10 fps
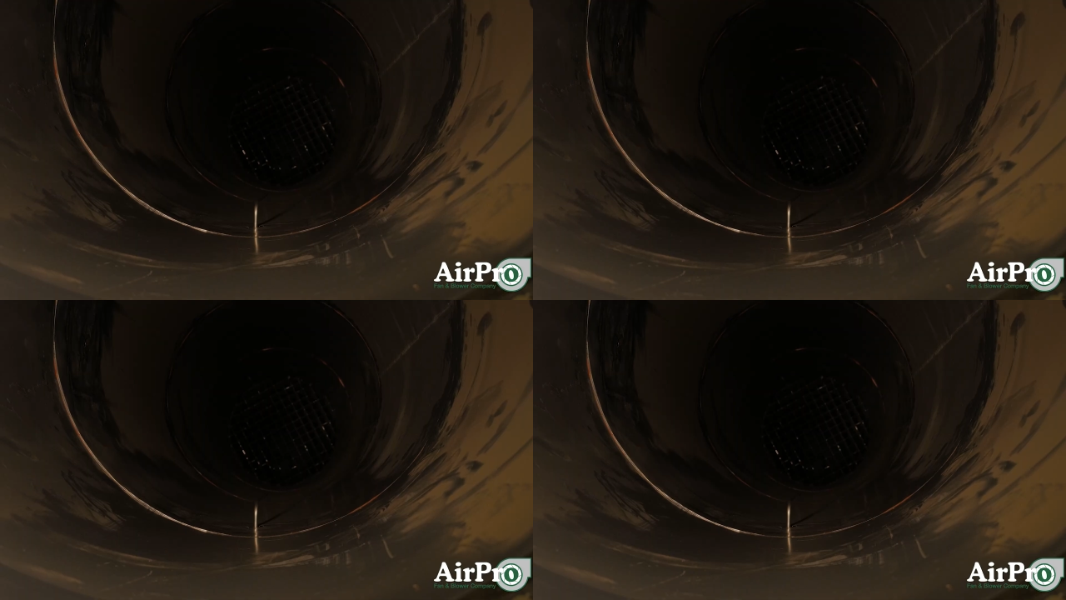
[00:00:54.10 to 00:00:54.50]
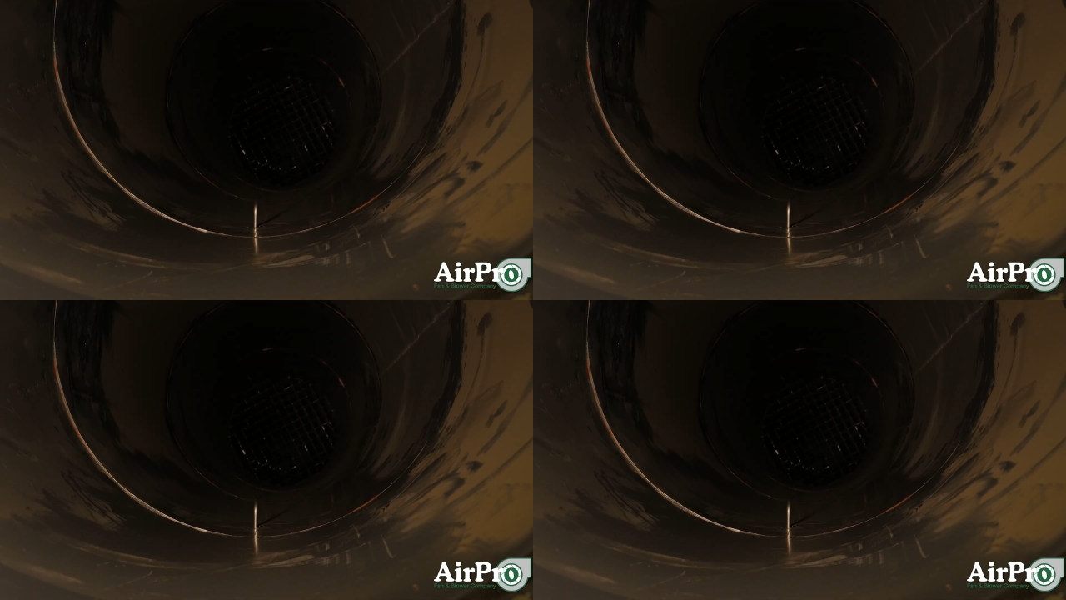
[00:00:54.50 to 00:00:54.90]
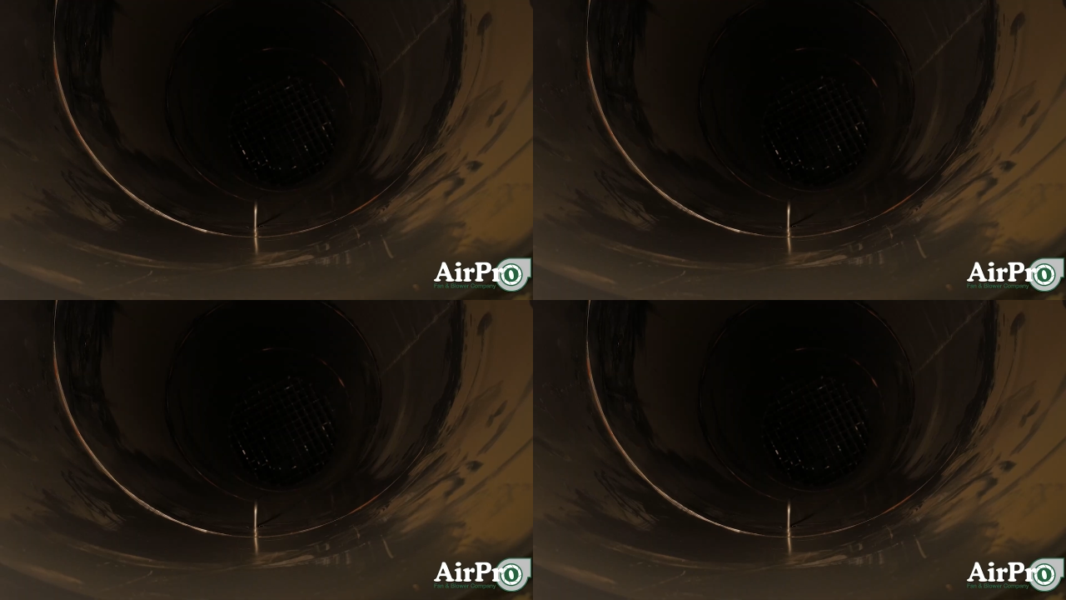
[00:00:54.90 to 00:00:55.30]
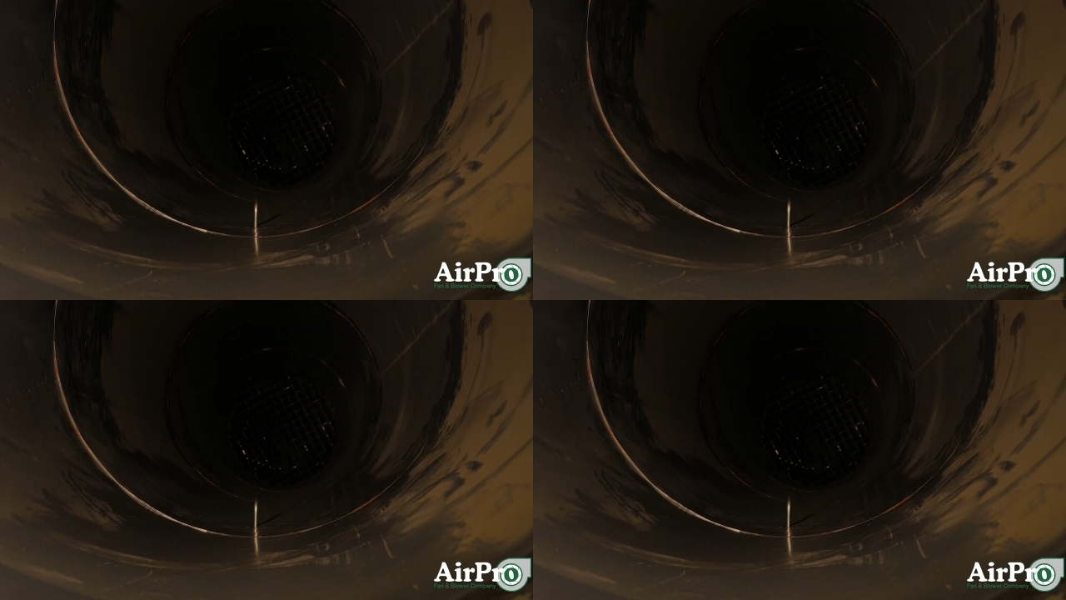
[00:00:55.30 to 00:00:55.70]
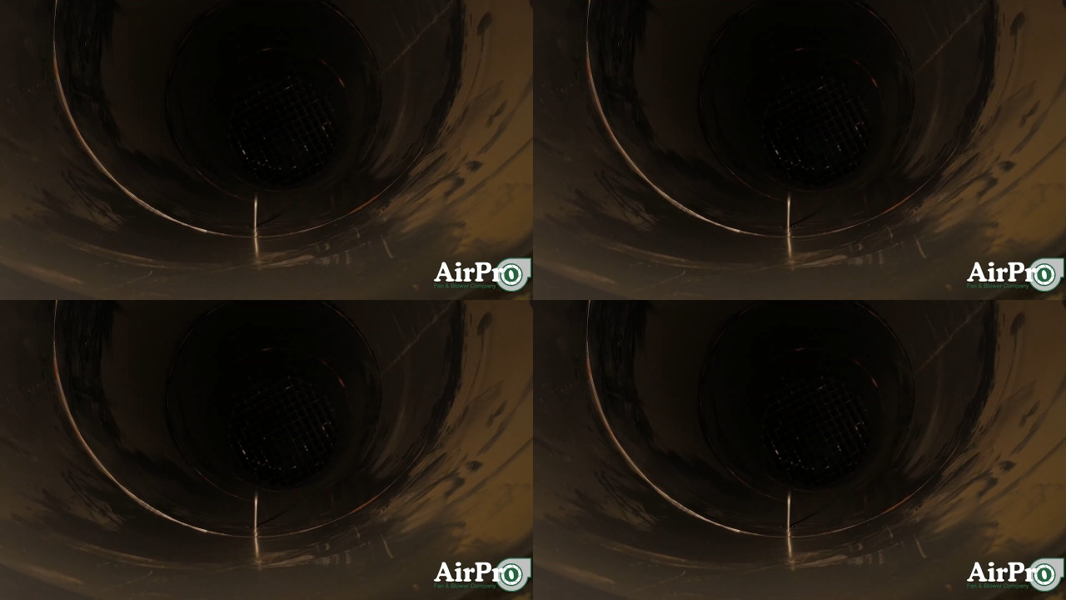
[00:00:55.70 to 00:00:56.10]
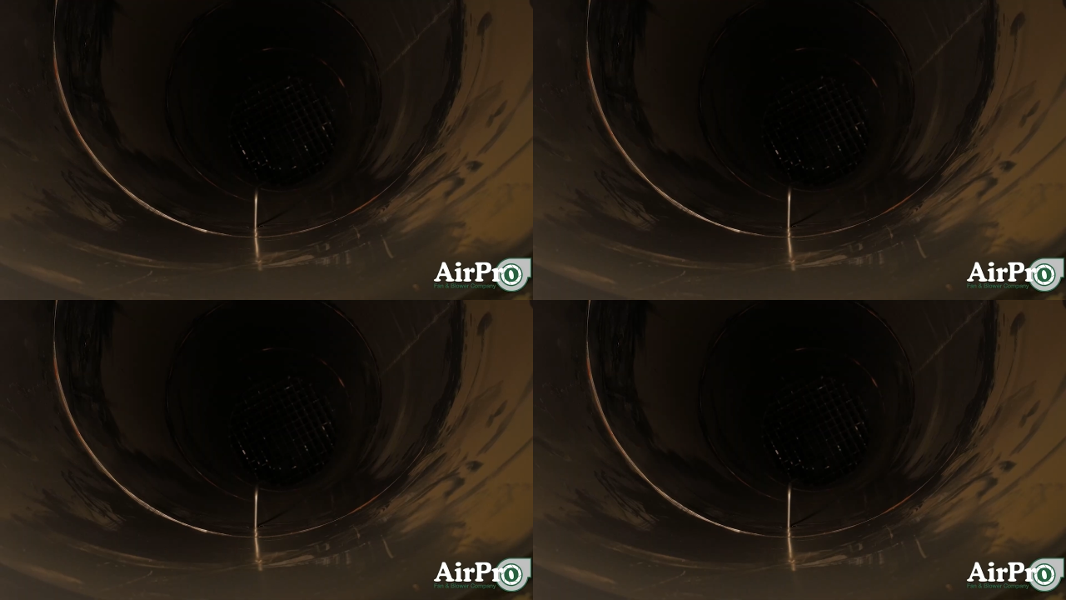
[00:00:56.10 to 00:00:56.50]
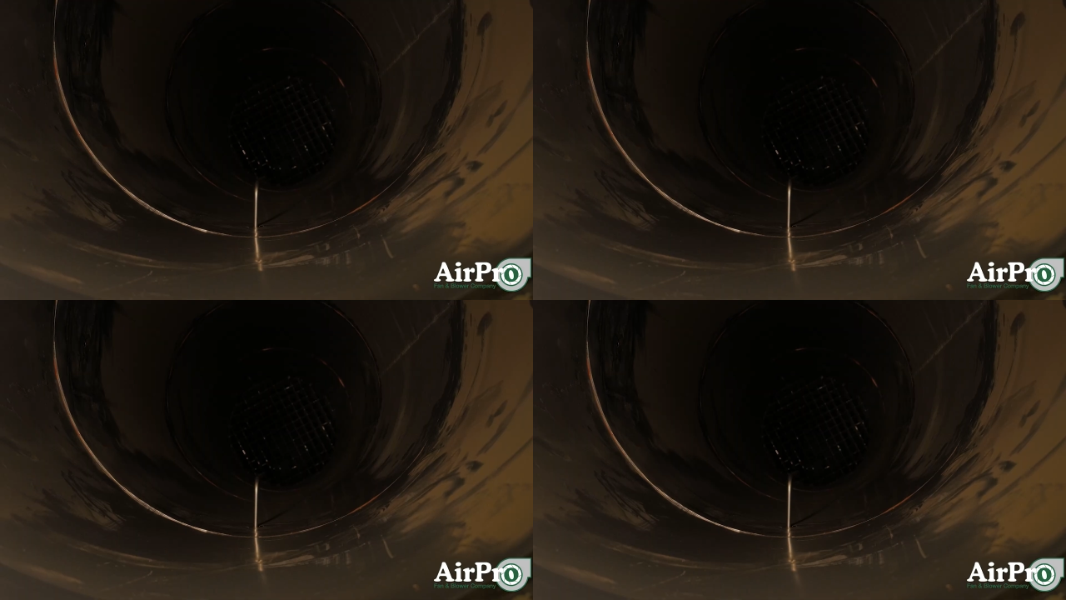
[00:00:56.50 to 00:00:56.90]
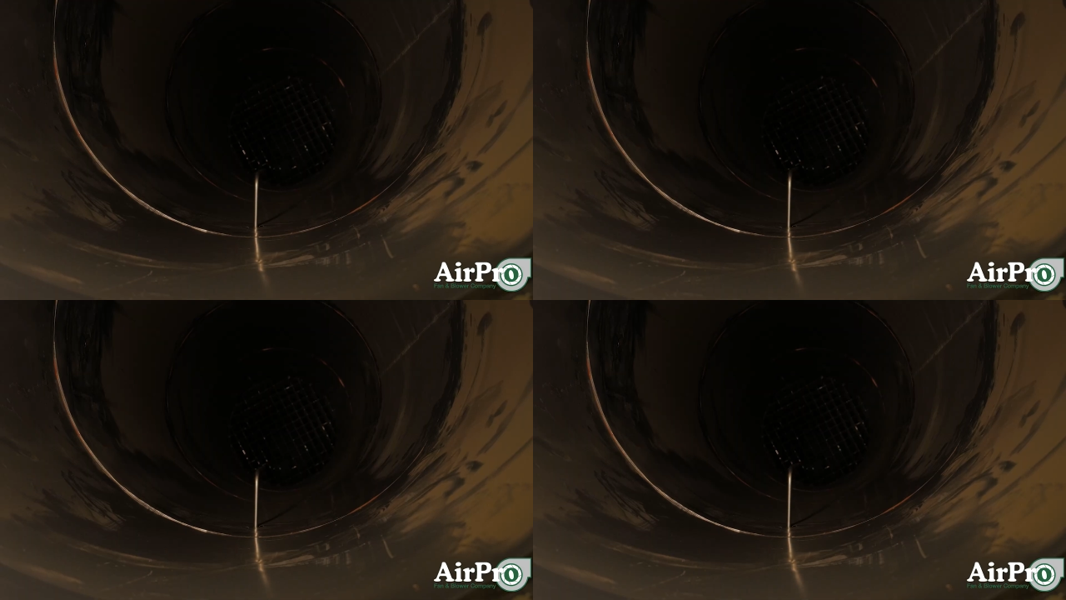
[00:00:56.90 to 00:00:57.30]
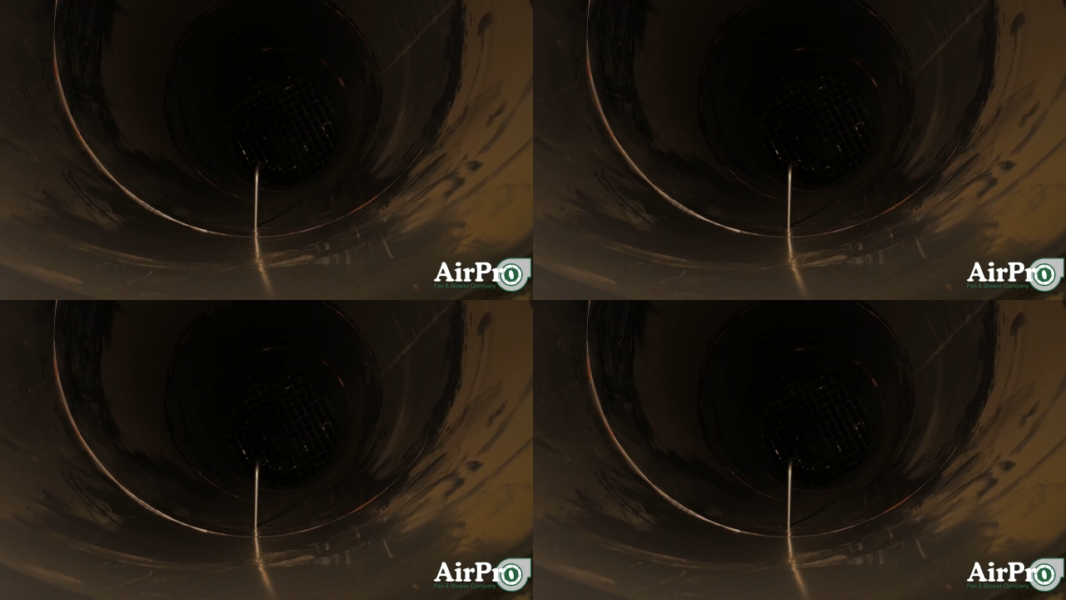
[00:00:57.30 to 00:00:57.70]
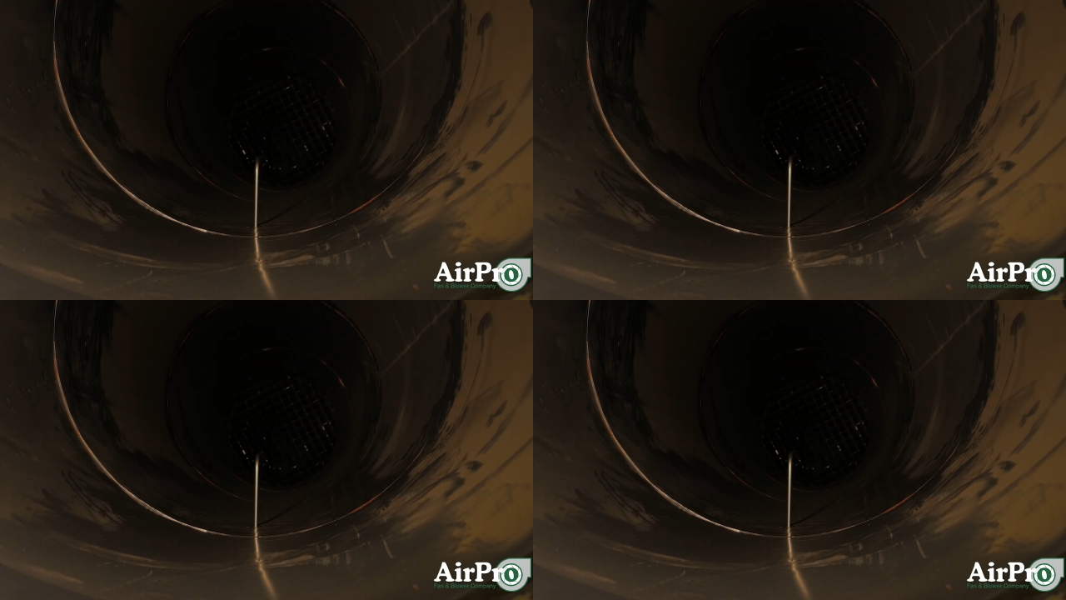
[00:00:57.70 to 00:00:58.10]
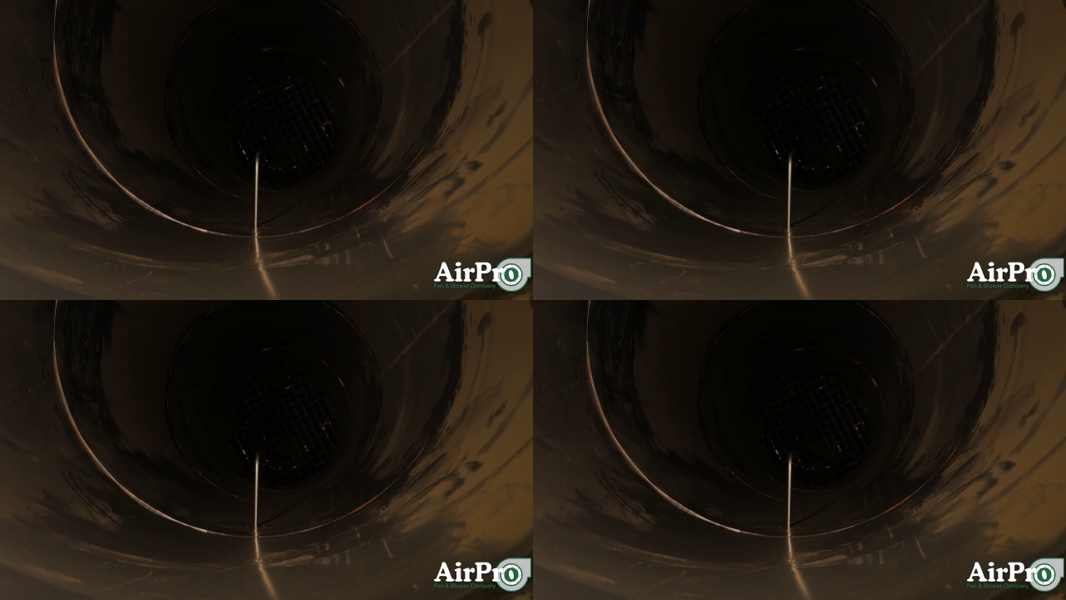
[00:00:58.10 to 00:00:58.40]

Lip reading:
[unreadable: no face in view]